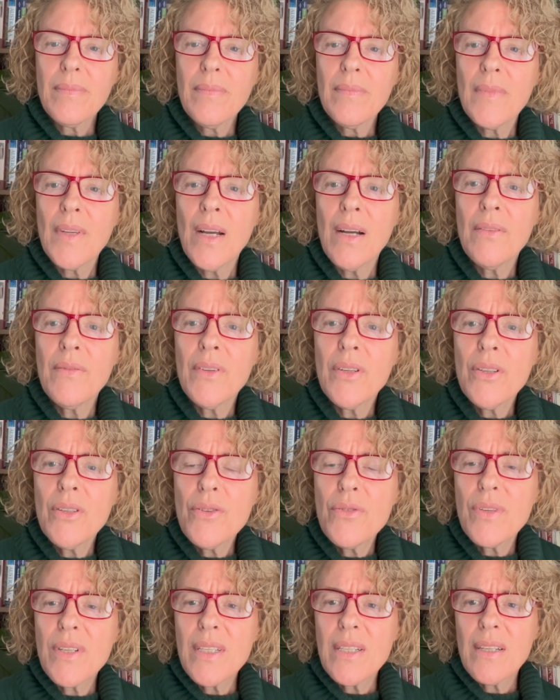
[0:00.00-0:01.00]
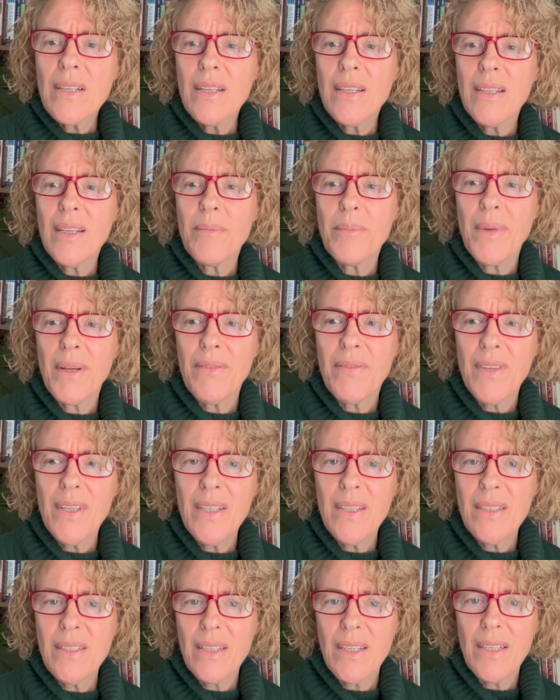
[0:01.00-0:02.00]
I've learned recently that my
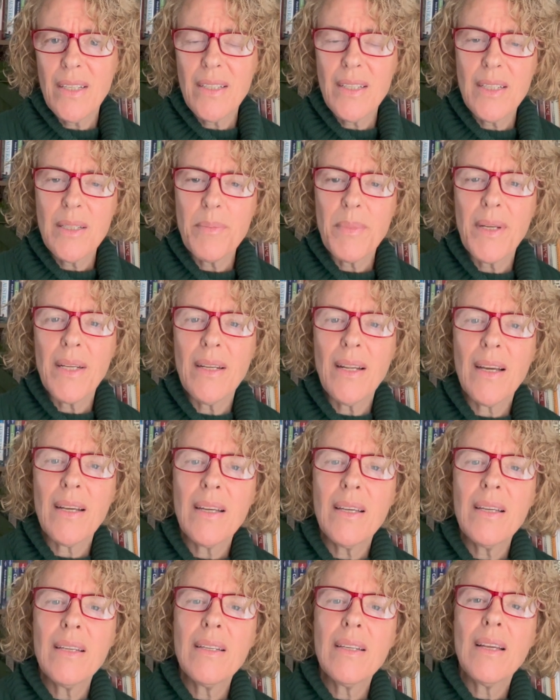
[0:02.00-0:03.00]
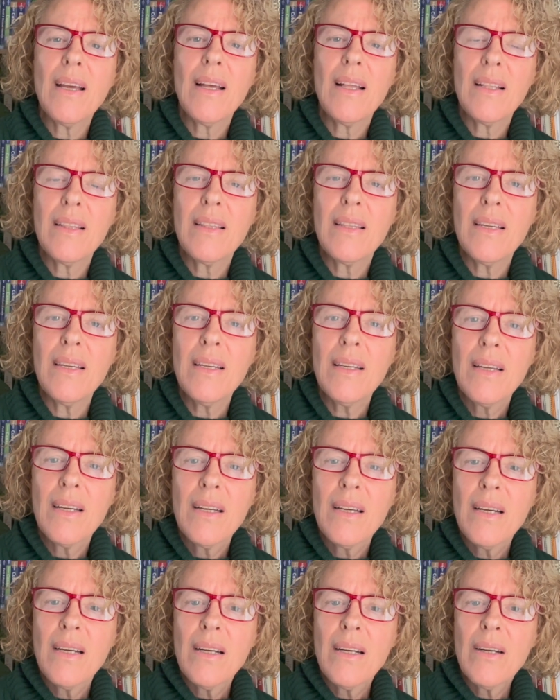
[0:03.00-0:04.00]
vegan diet has been lacking in healthy
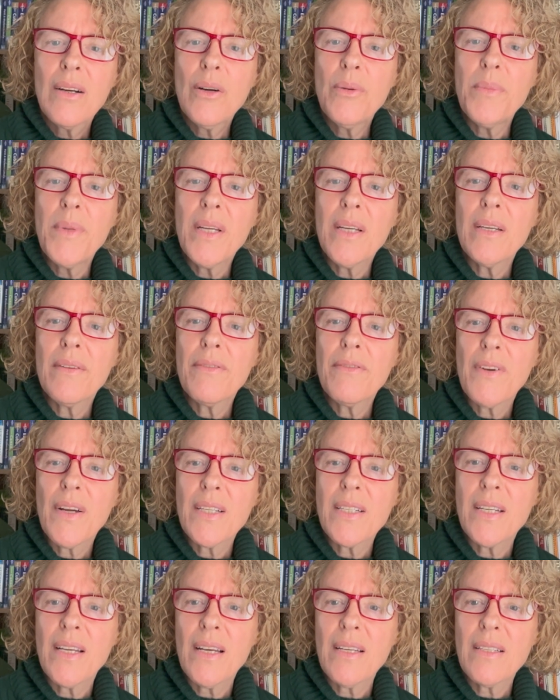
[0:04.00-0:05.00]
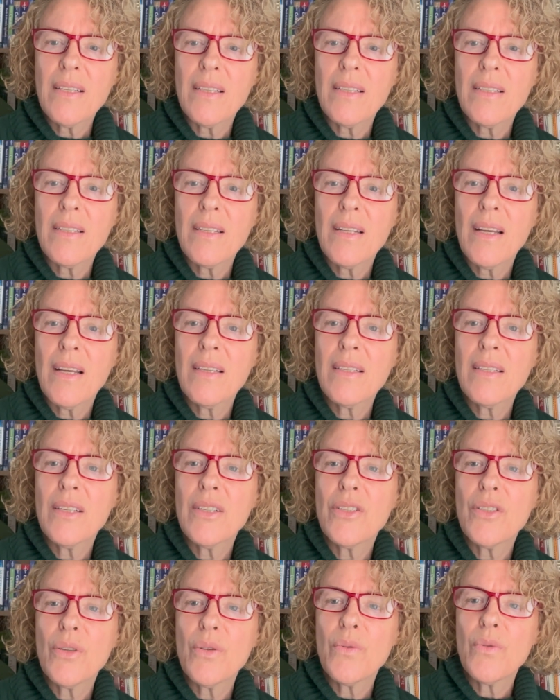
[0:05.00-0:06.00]
omega fatty acids as I
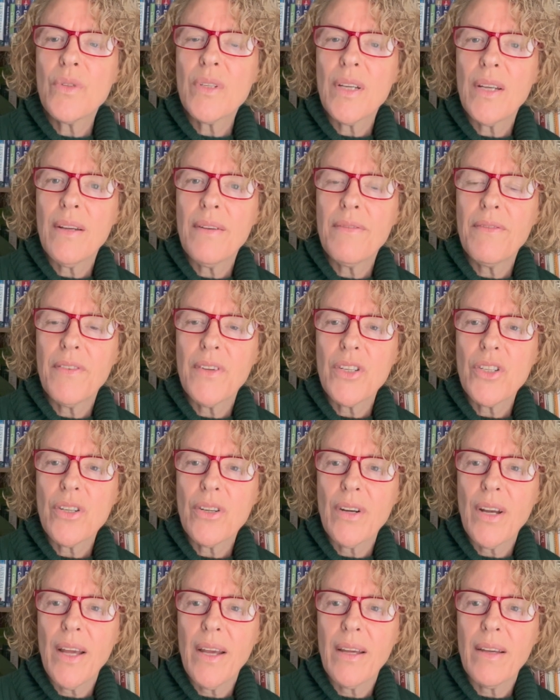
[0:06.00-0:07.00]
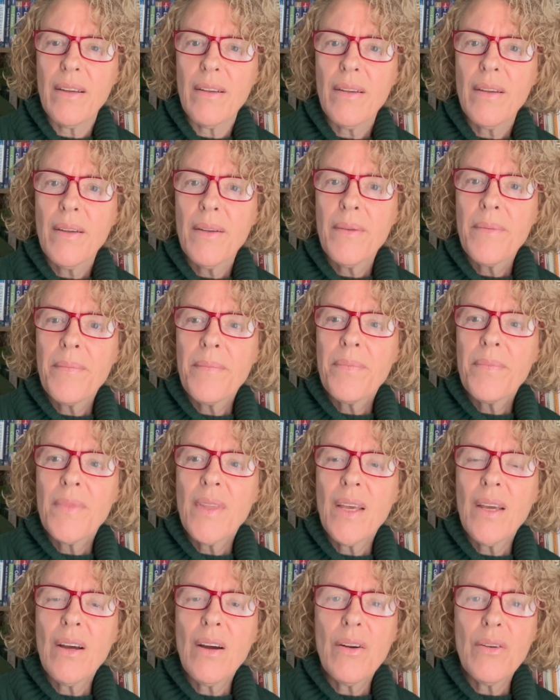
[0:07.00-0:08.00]
don't eat fish or egg.
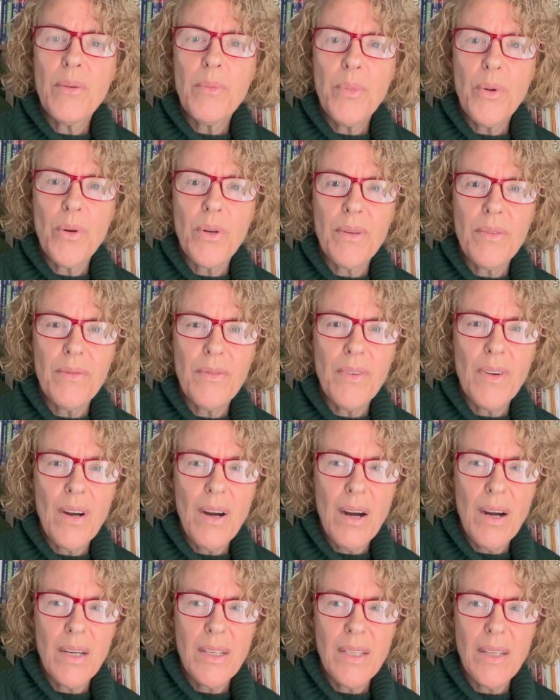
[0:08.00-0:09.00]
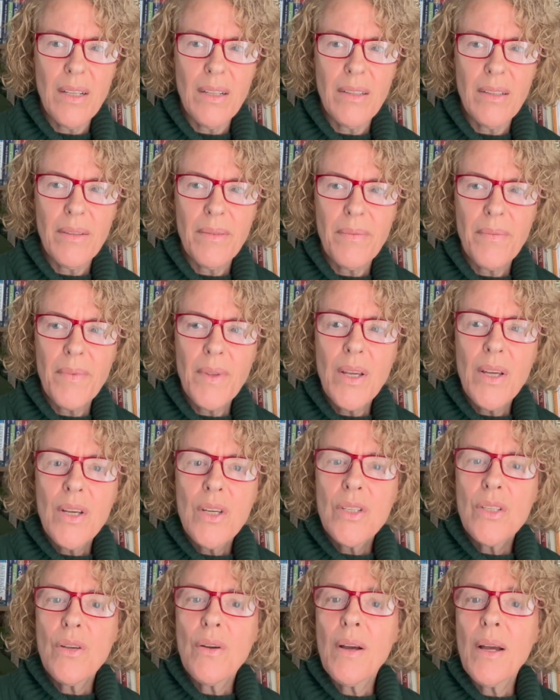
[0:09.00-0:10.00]
They are important for heart health.
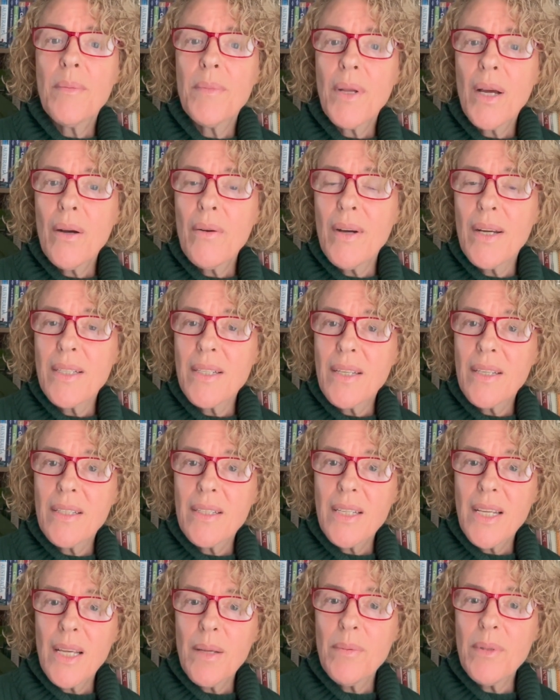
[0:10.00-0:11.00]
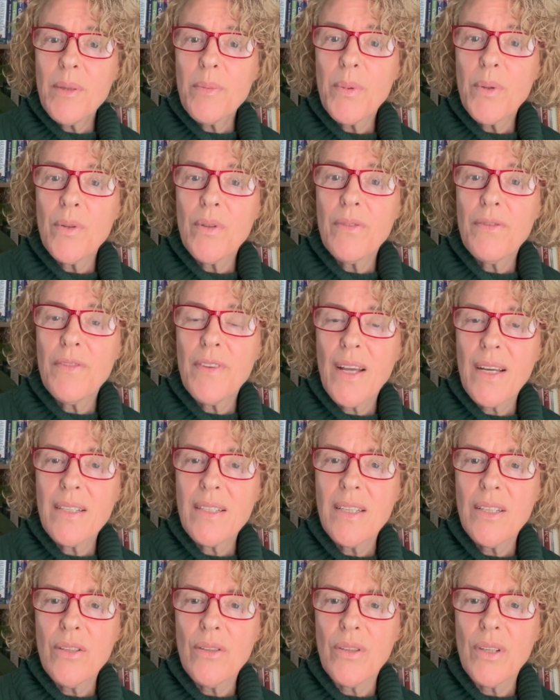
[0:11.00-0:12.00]
So I'm now adding a tablespoon of
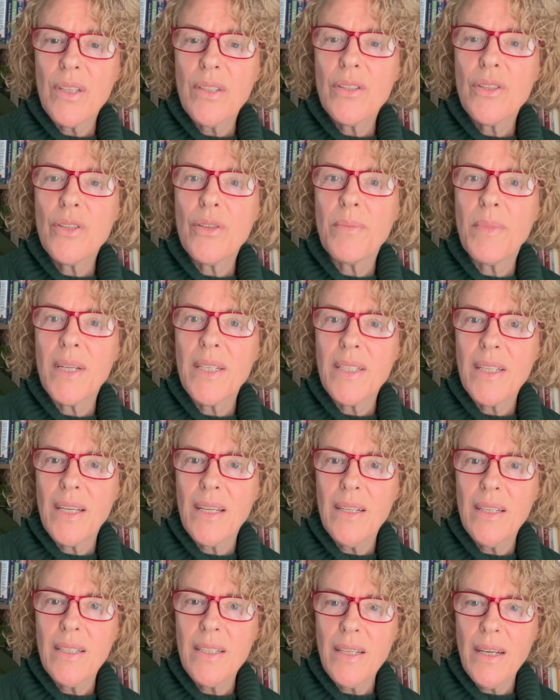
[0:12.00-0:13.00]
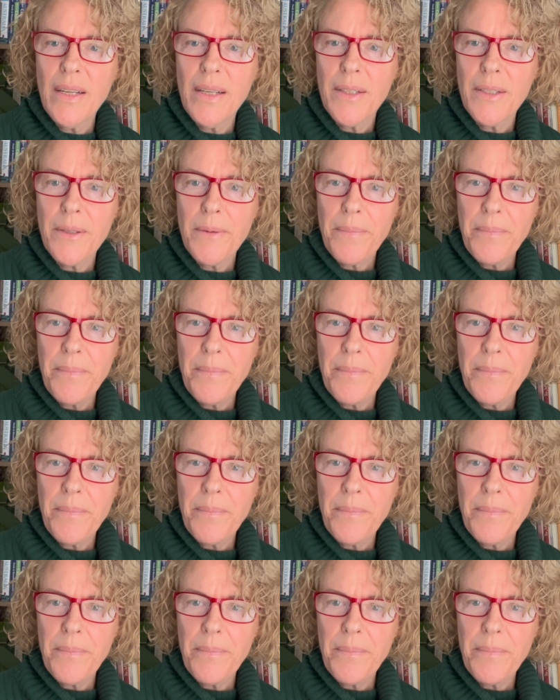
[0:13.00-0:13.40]
flaxseed oil to my daily diet.